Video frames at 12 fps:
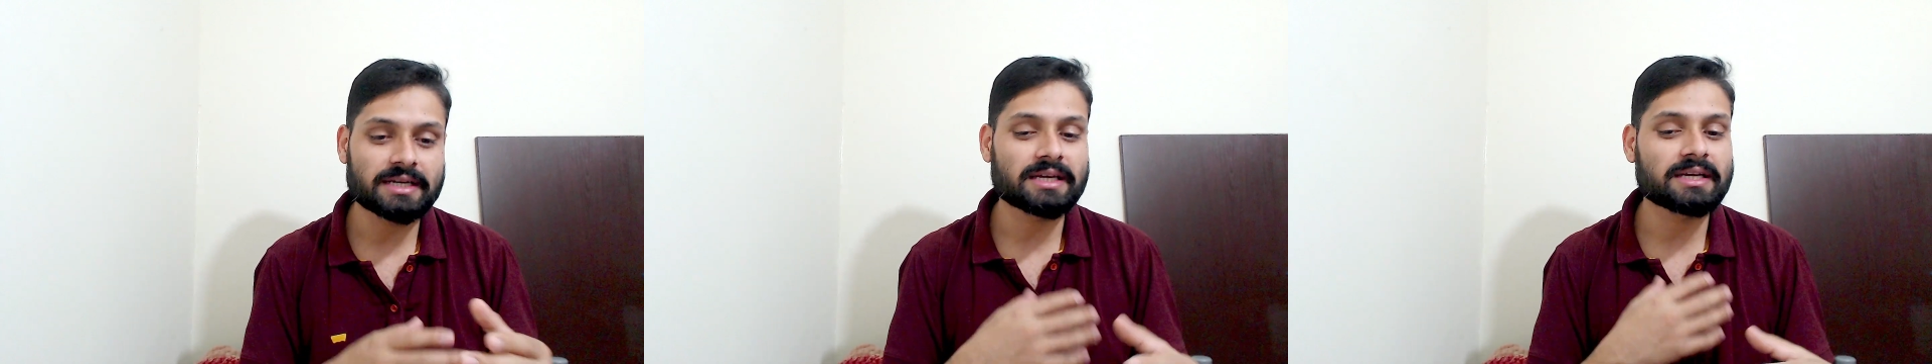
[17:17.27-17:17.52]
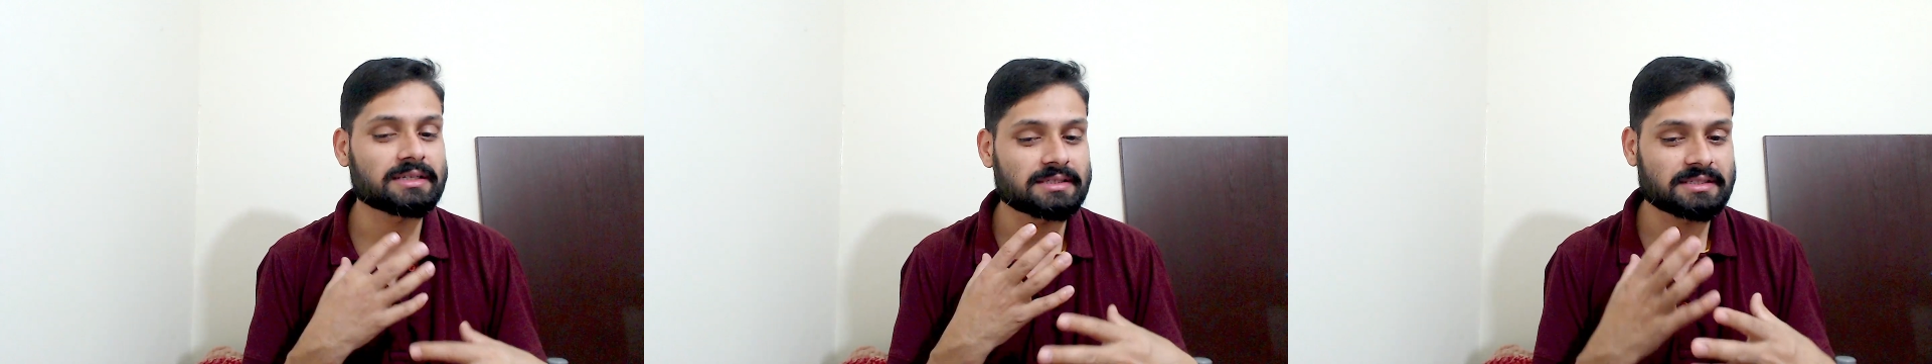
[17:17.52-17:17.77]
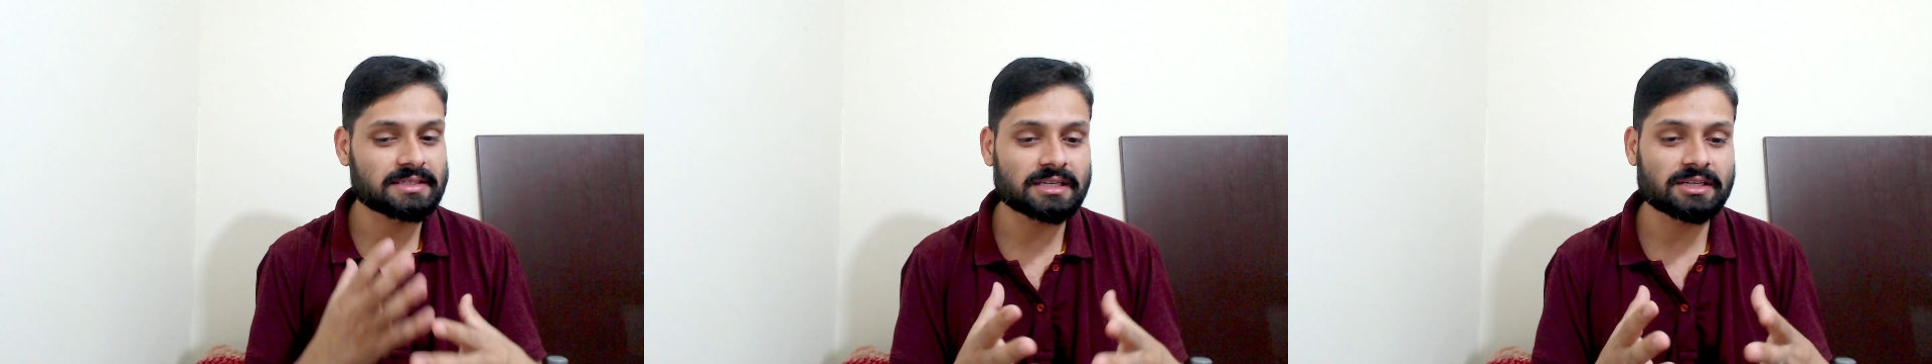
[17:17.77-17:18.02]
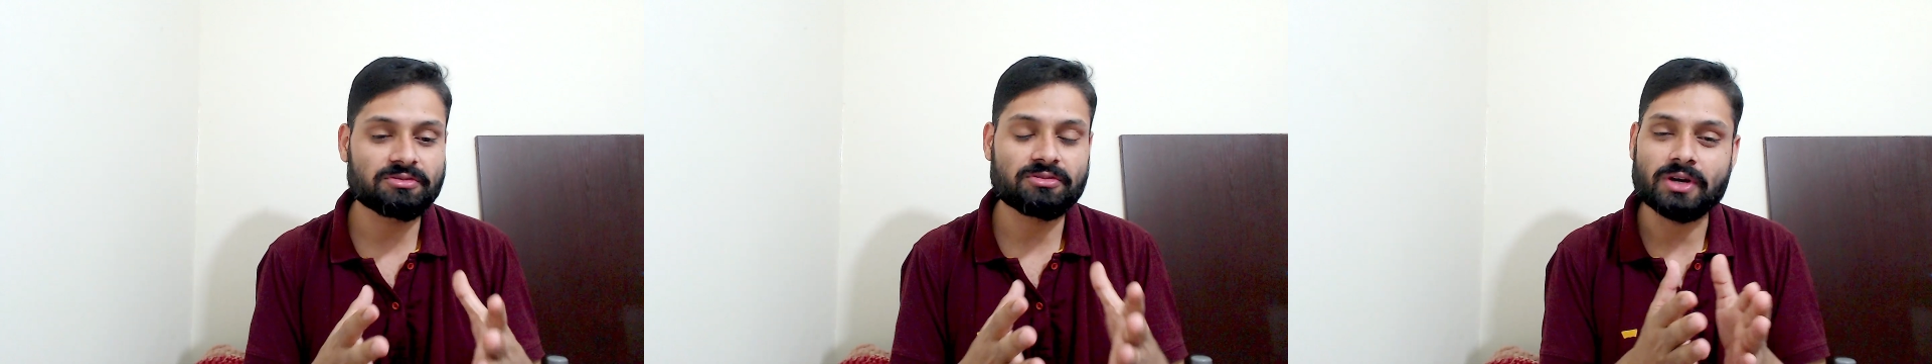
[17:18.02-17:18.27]
And still
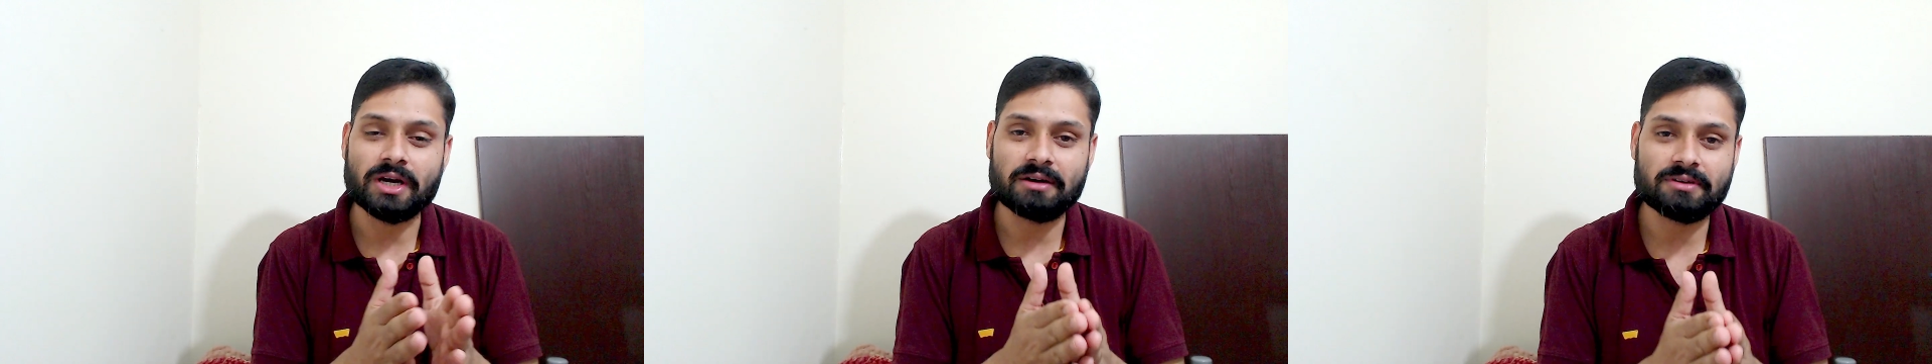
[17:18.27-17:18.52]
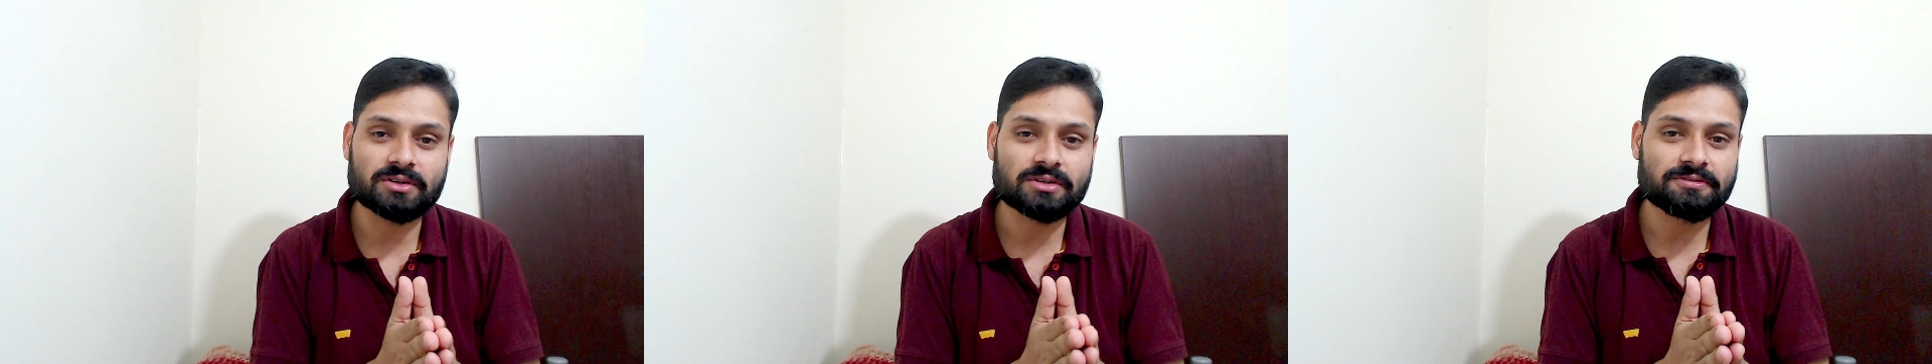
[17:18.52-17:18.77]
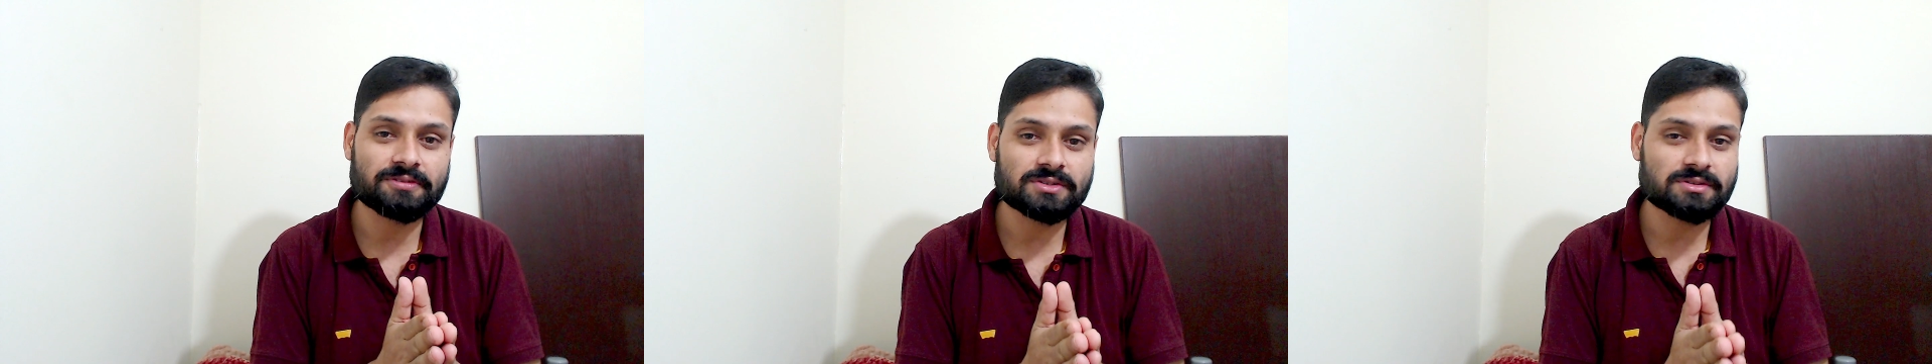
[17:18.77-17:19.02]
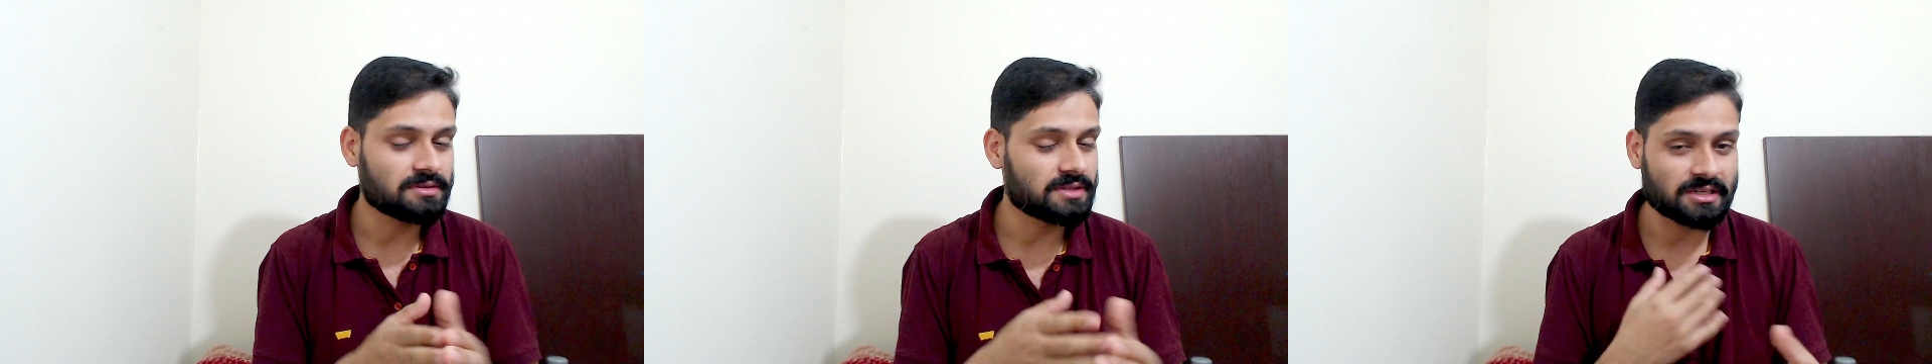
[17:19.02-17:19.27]
if you have a
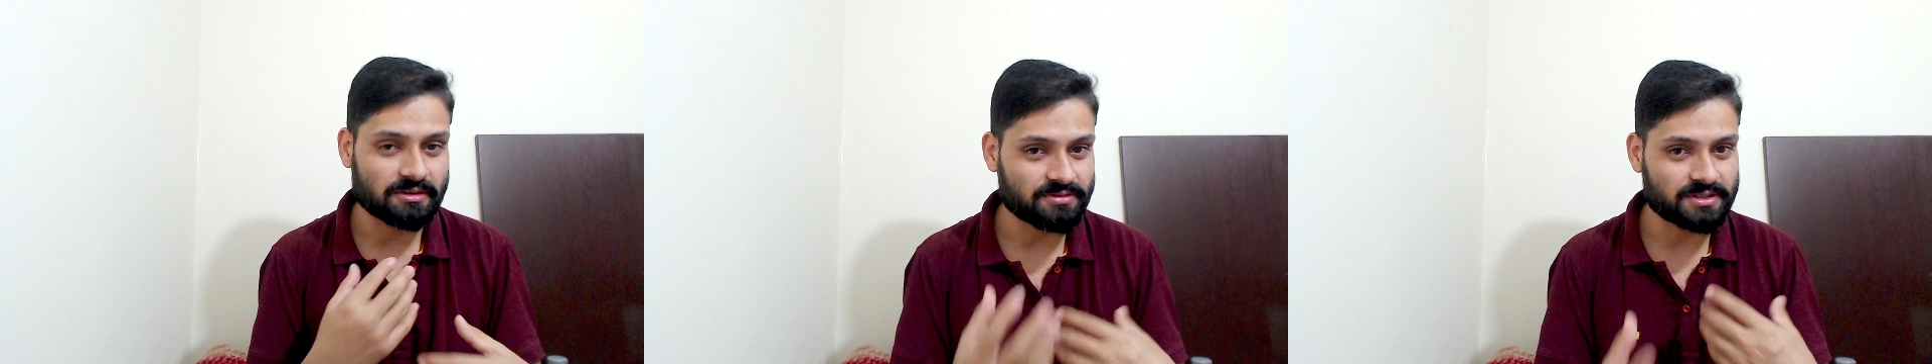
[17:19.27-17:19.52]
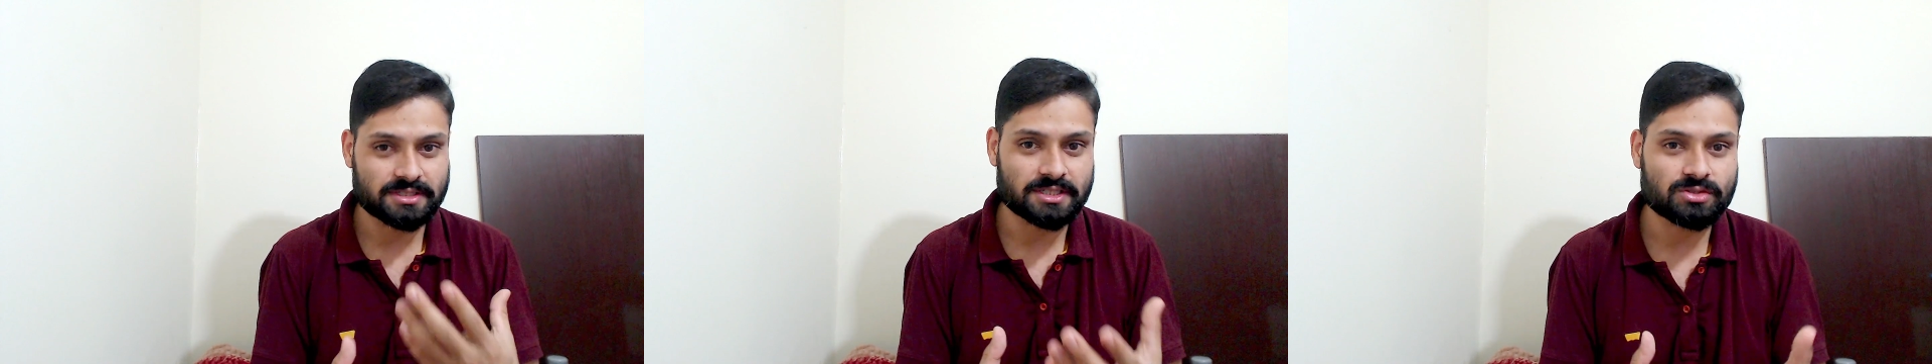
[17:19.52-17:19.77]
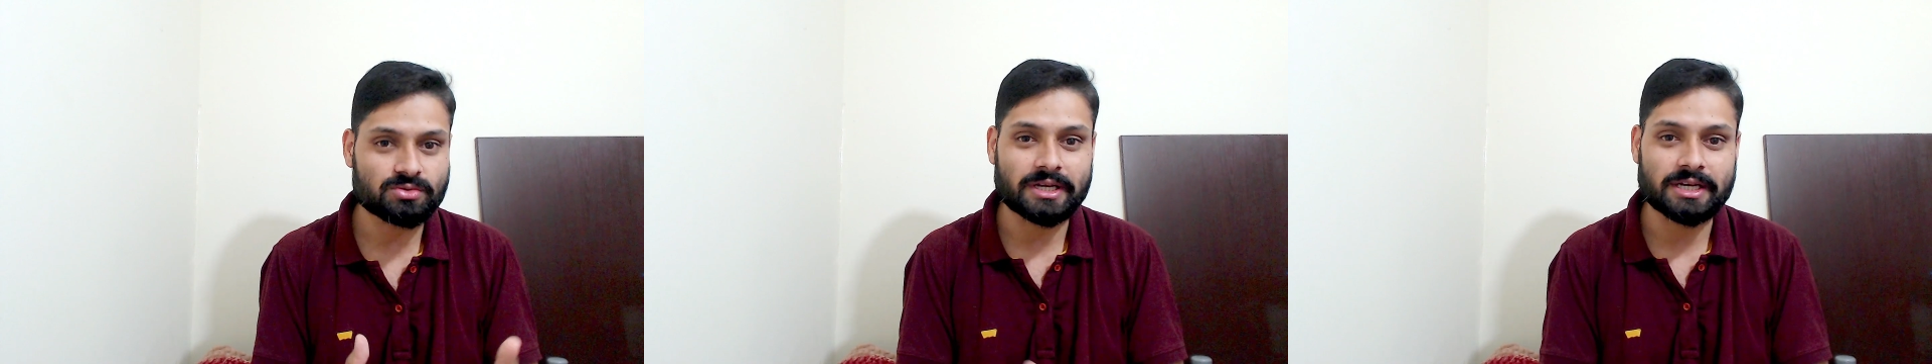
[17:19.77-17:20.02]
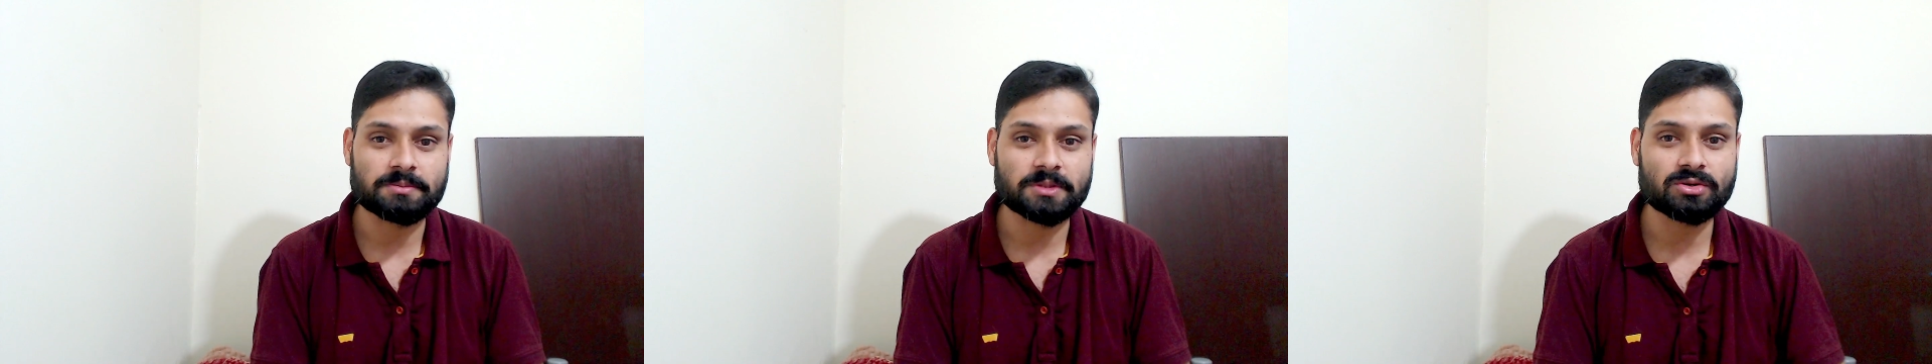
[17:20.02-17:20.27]
confused, then obviously do
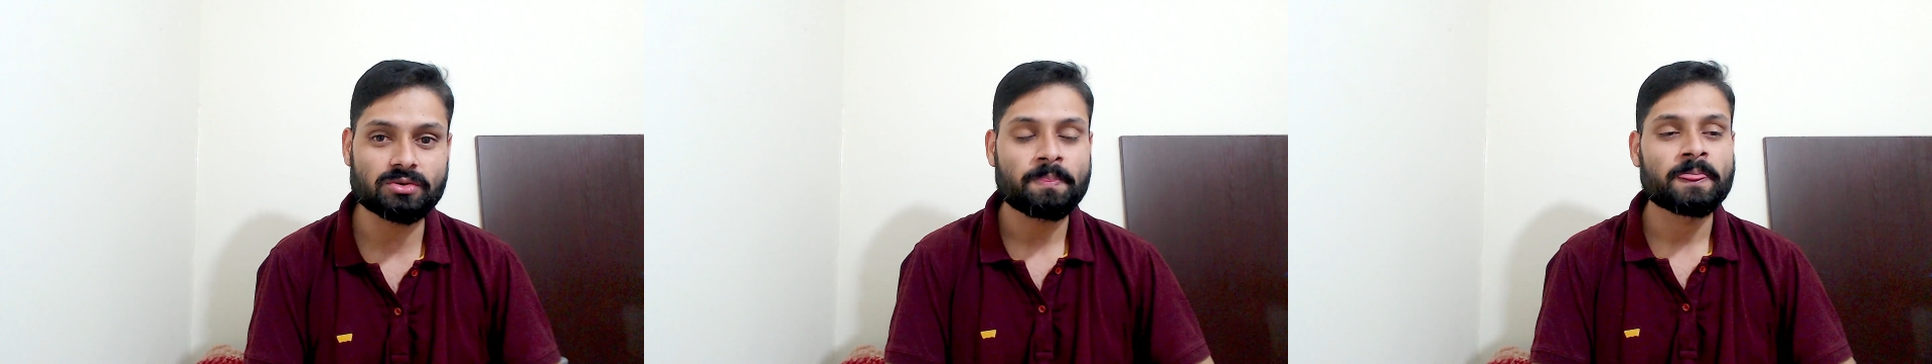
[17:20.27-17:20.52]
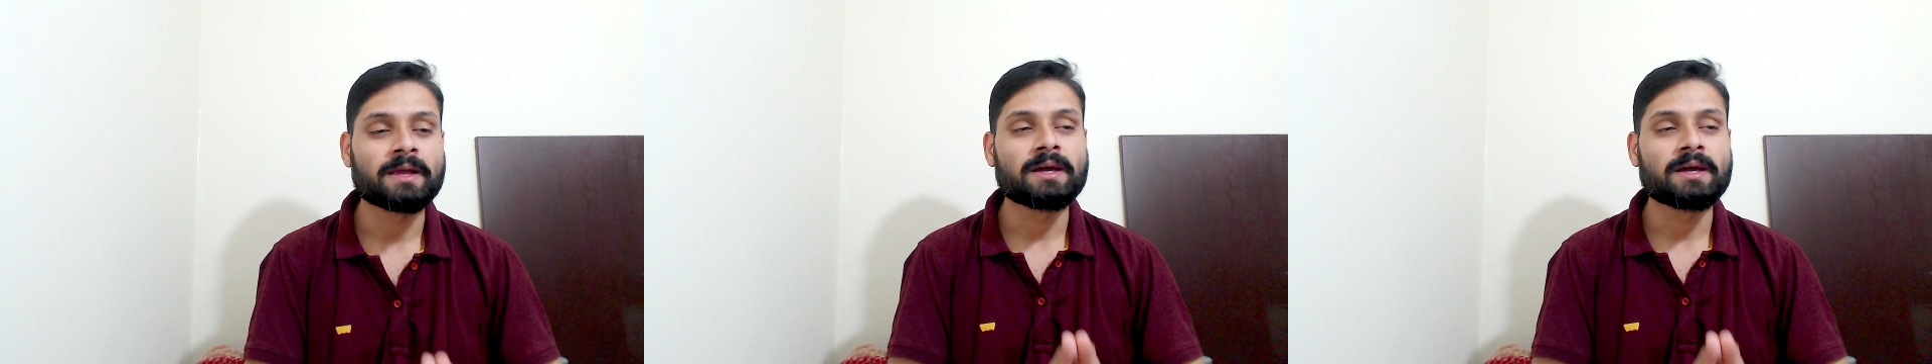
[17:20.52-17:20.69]
let me know.